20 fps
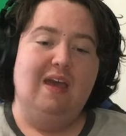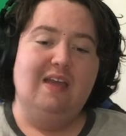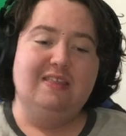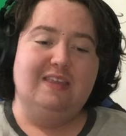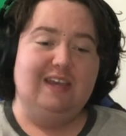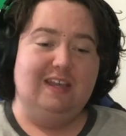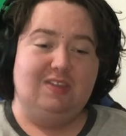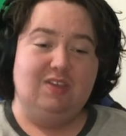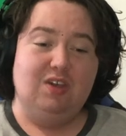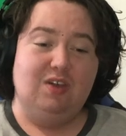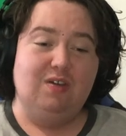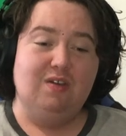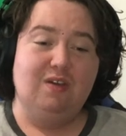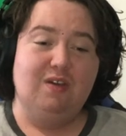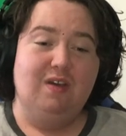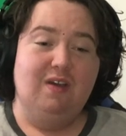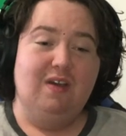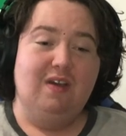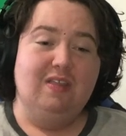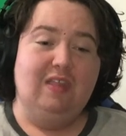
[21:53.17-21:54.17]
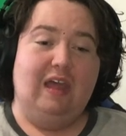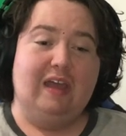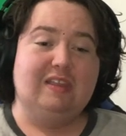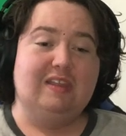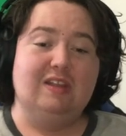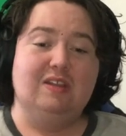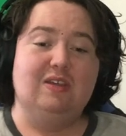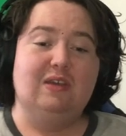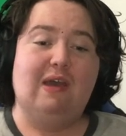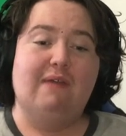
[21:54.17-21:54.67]
Did you, like,
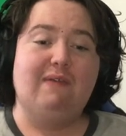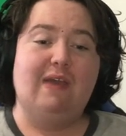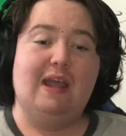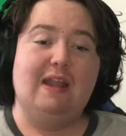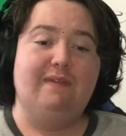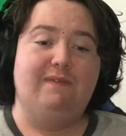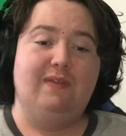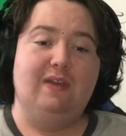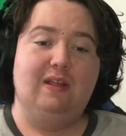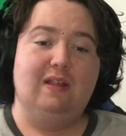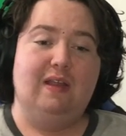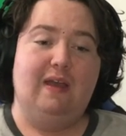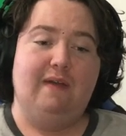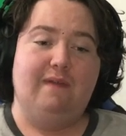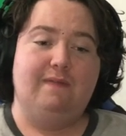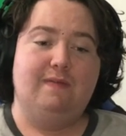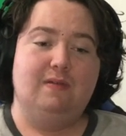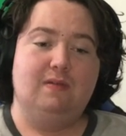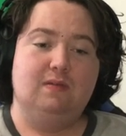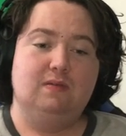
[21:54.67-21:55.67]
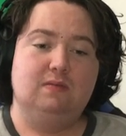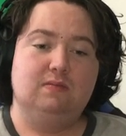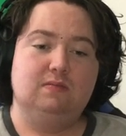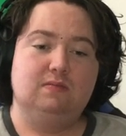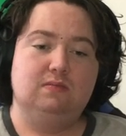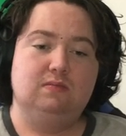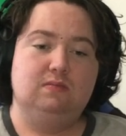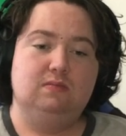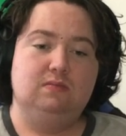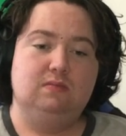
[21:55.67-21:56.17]
did you have anything left? Get into the
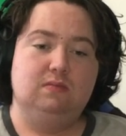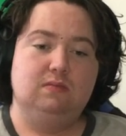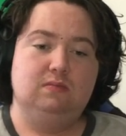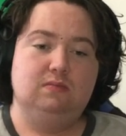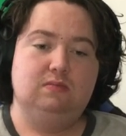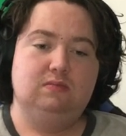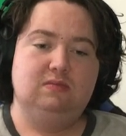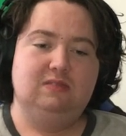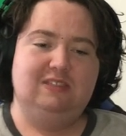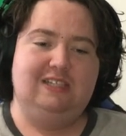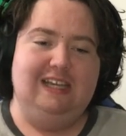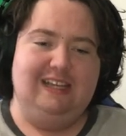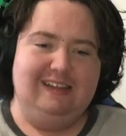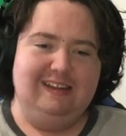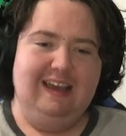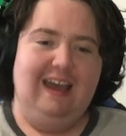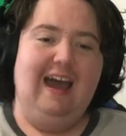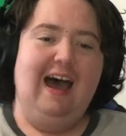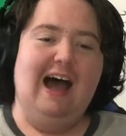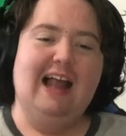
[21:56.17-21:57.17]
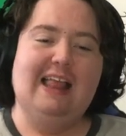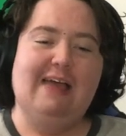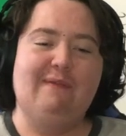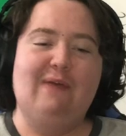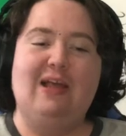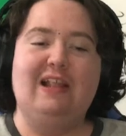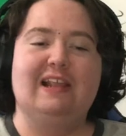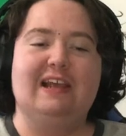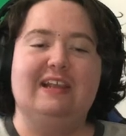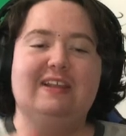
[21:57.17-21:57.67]
candy board. I love
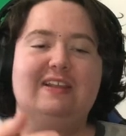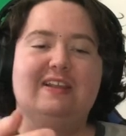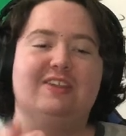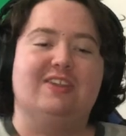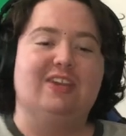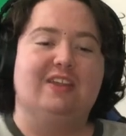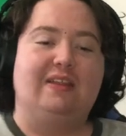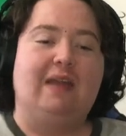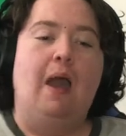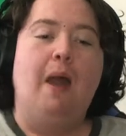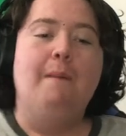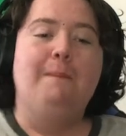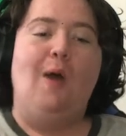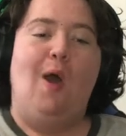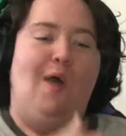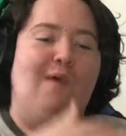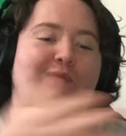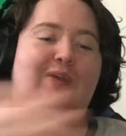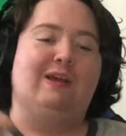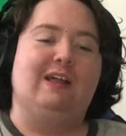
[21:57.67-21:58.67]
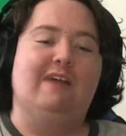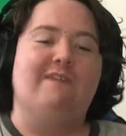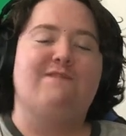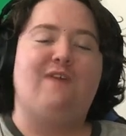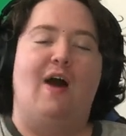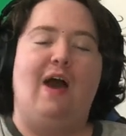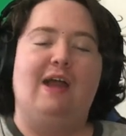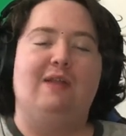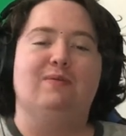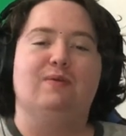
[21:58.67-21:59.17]
how Linda's just perfectly
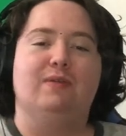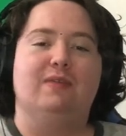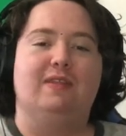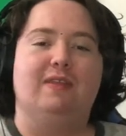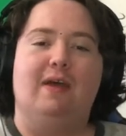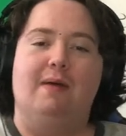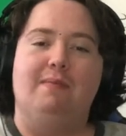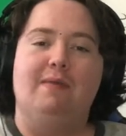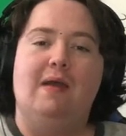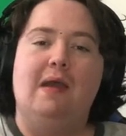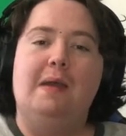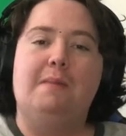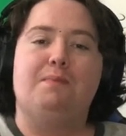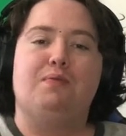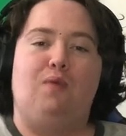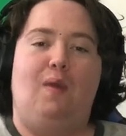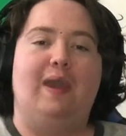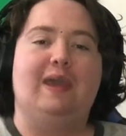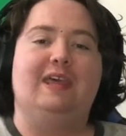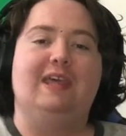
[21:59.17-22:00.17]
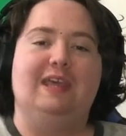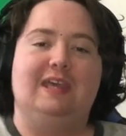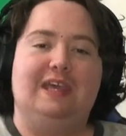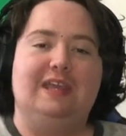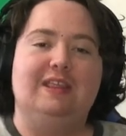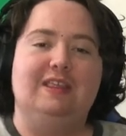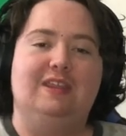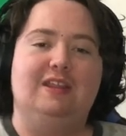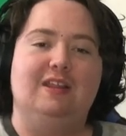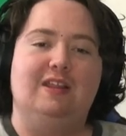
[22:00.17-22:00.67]
fine with them breaking
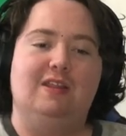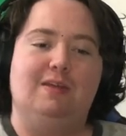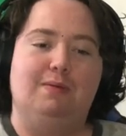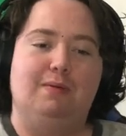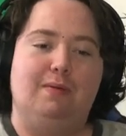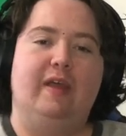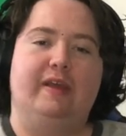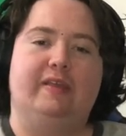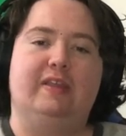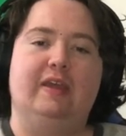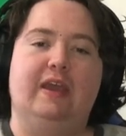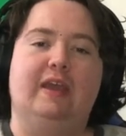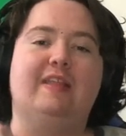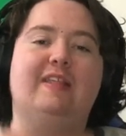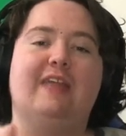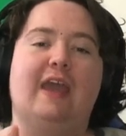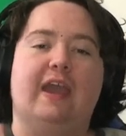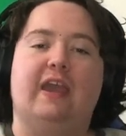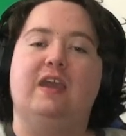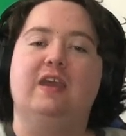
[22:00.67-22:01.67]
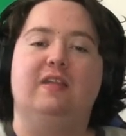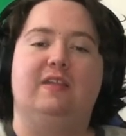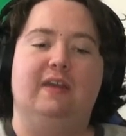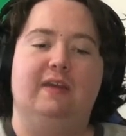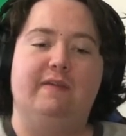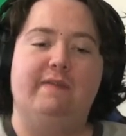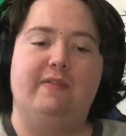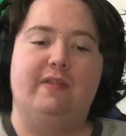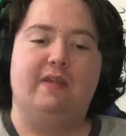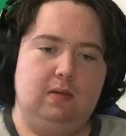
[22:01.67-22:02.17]
into this, like, the
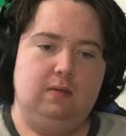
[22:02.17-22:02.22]
executives.